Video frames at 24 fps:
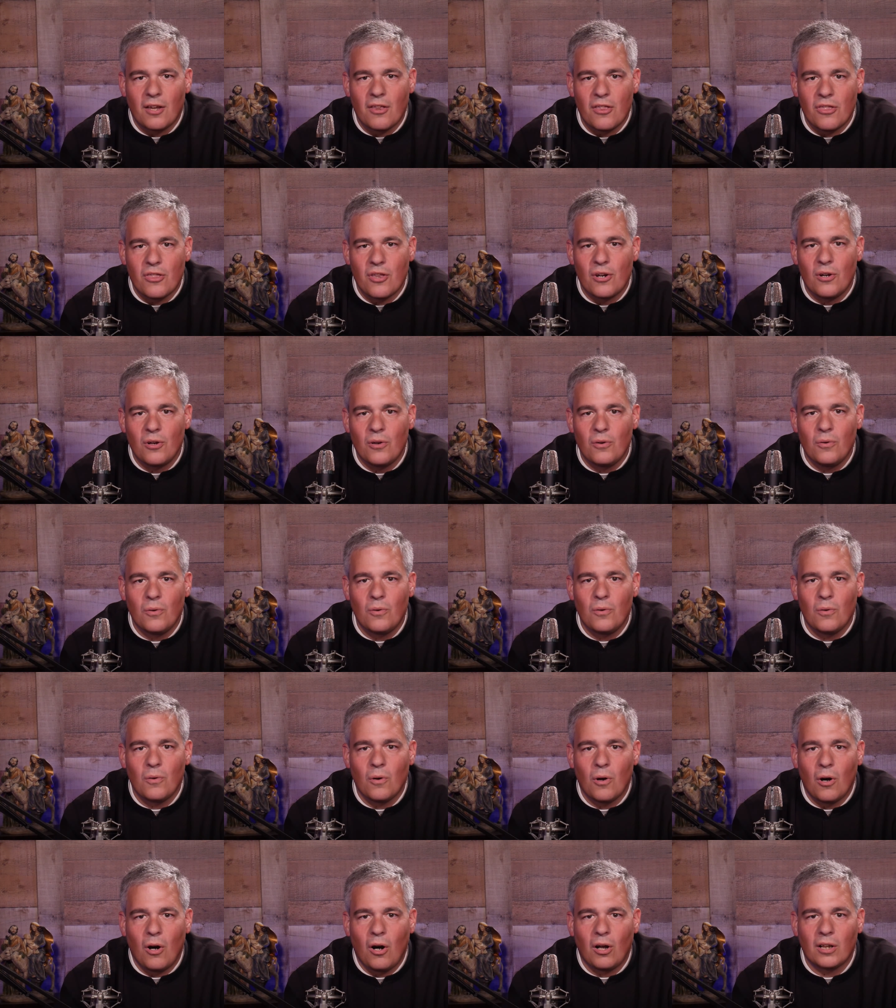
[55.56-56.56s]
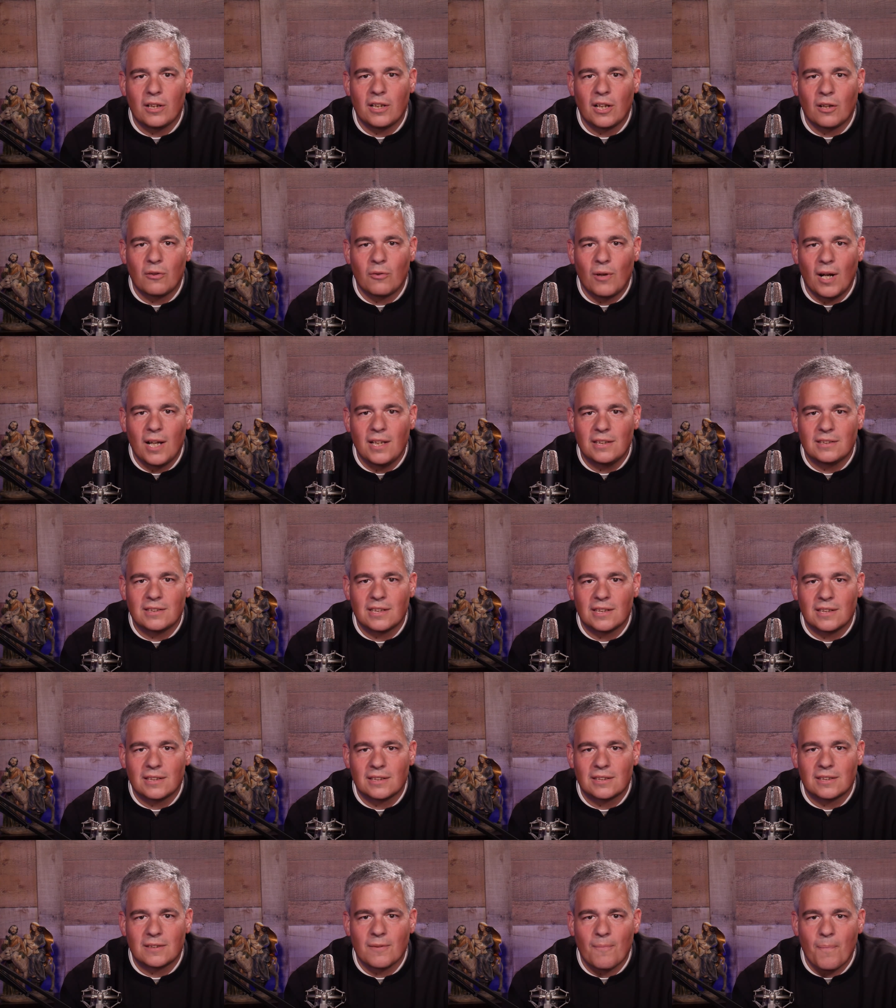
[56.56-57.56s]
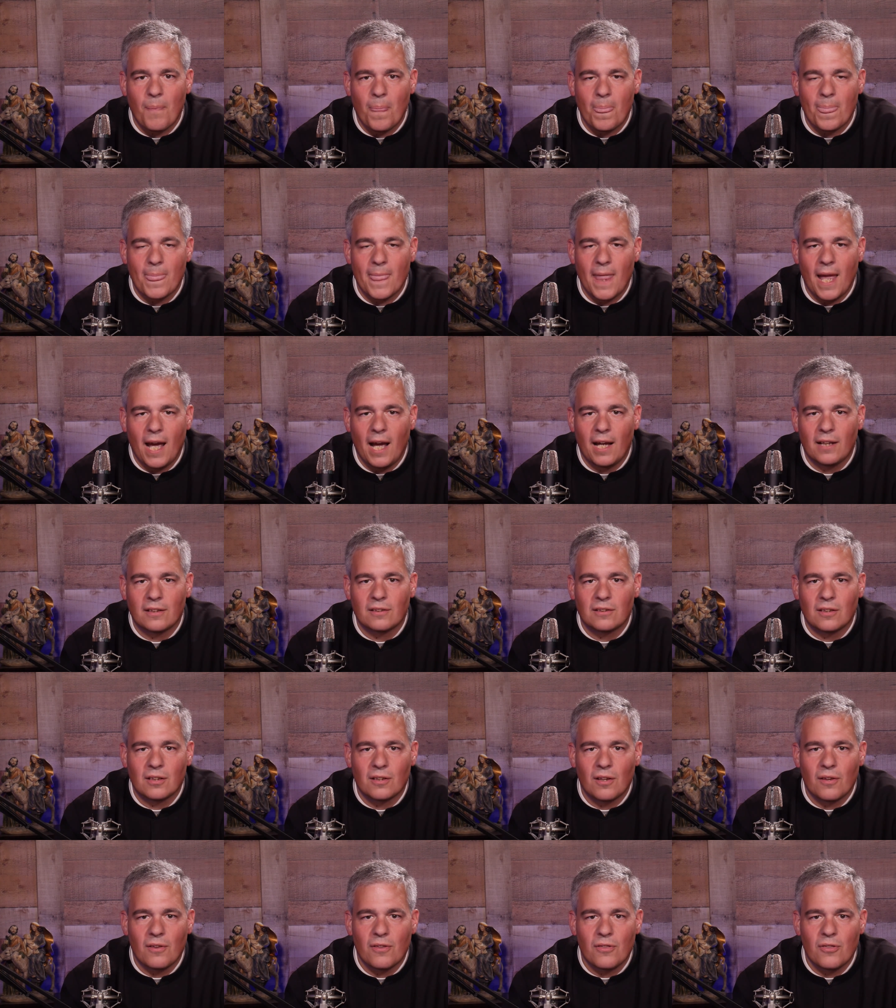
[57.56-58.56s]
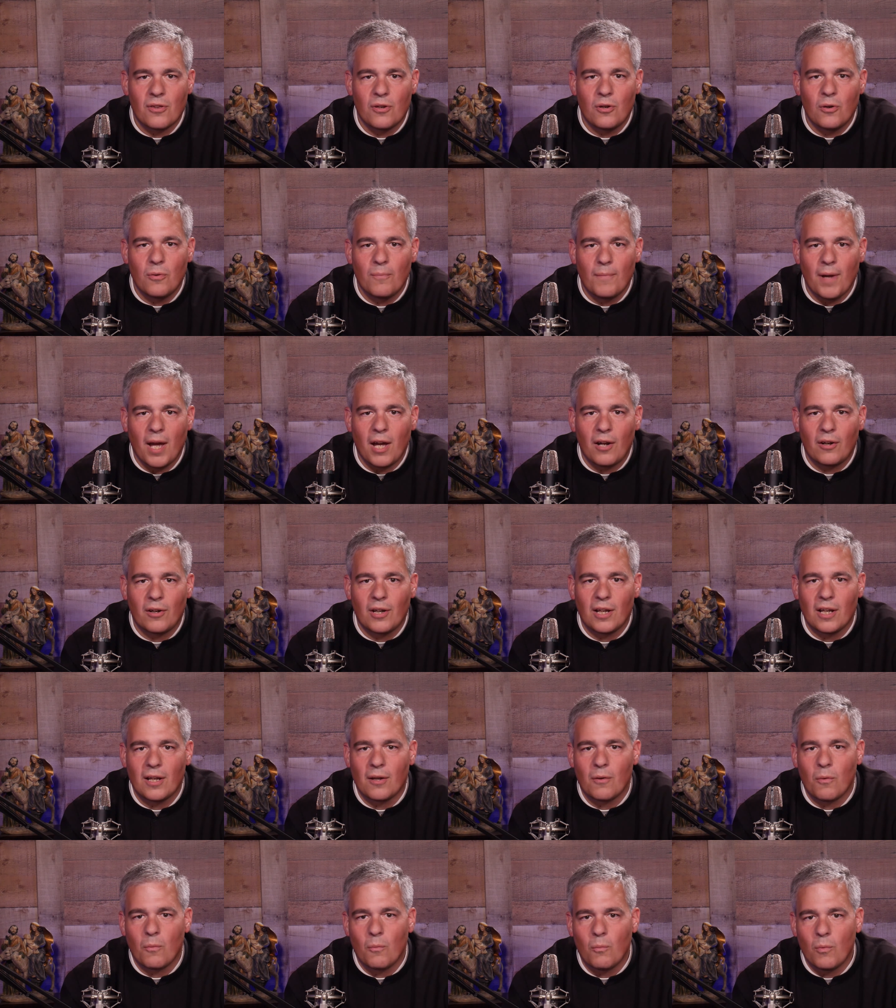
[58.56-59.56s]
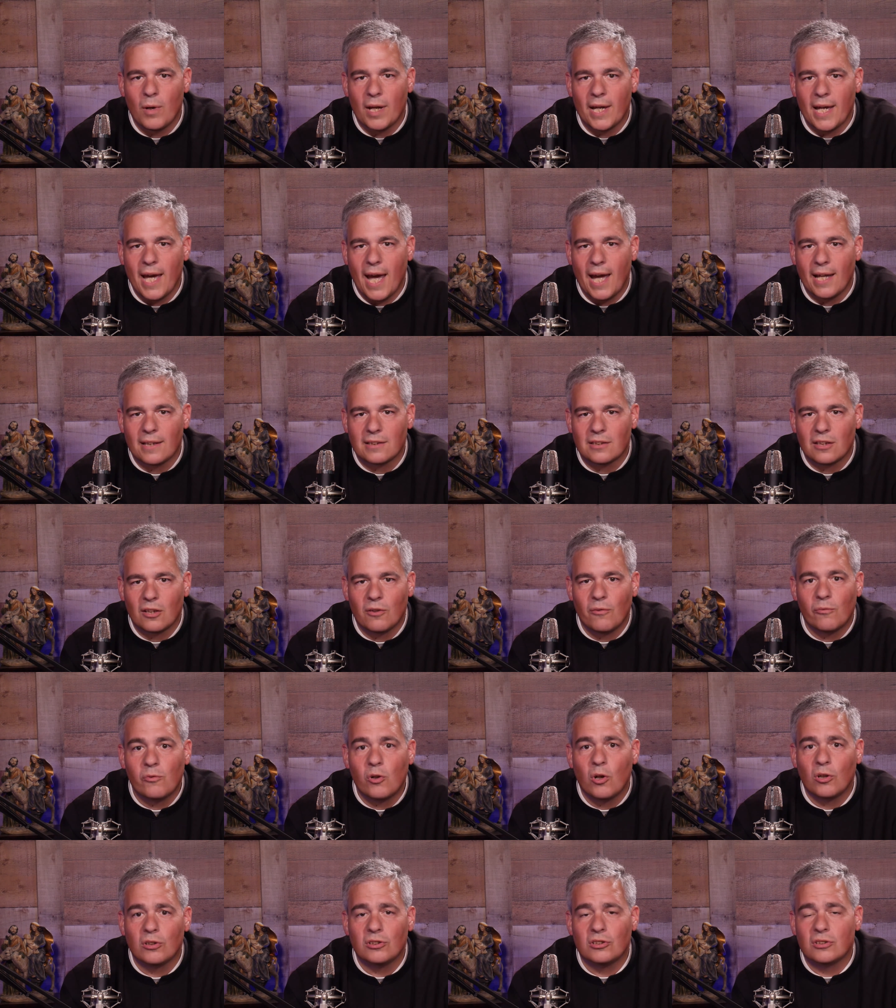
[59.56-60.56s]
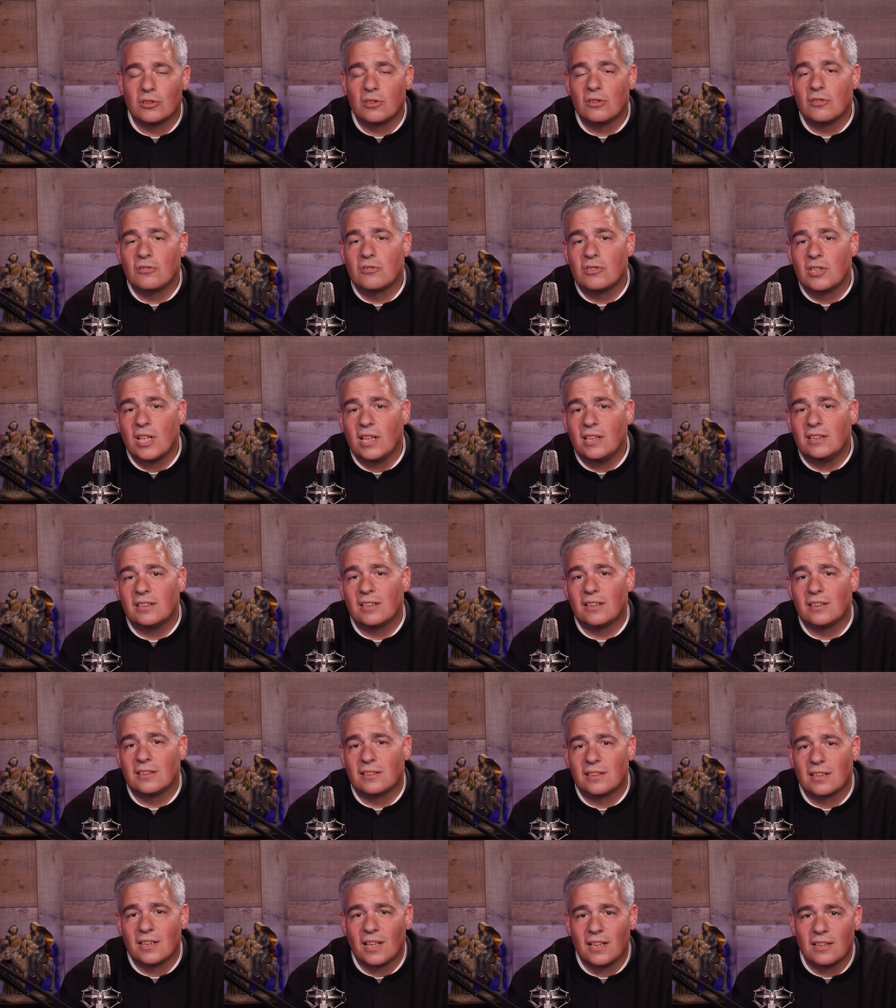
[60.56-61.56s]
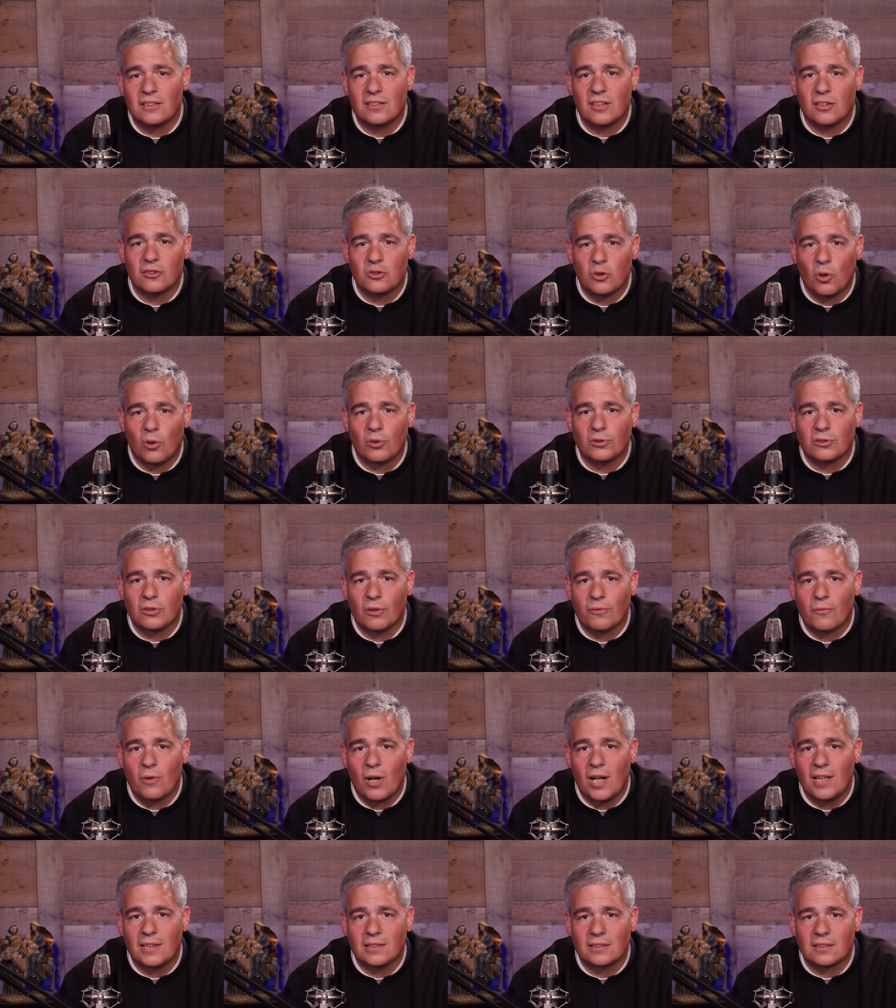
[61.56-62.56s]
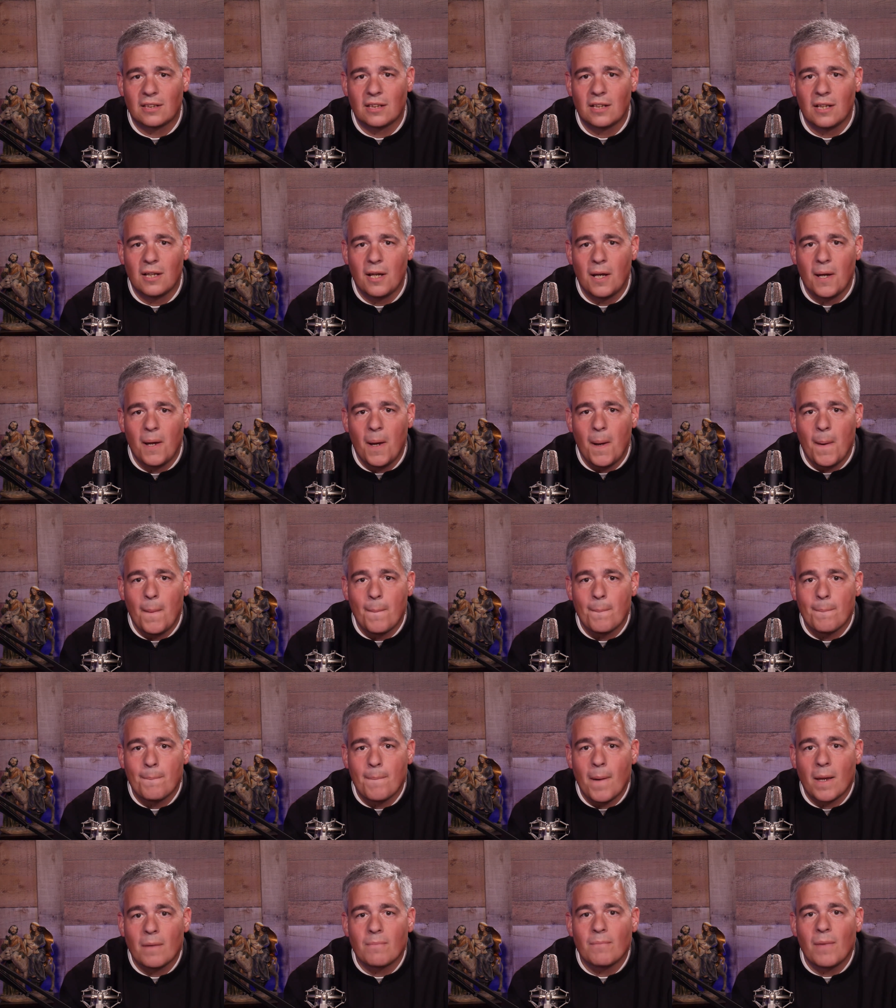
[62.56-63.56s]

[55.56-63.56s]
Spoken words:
through all the graces that through Mary we get. Of course, Jesus is the source of grace, but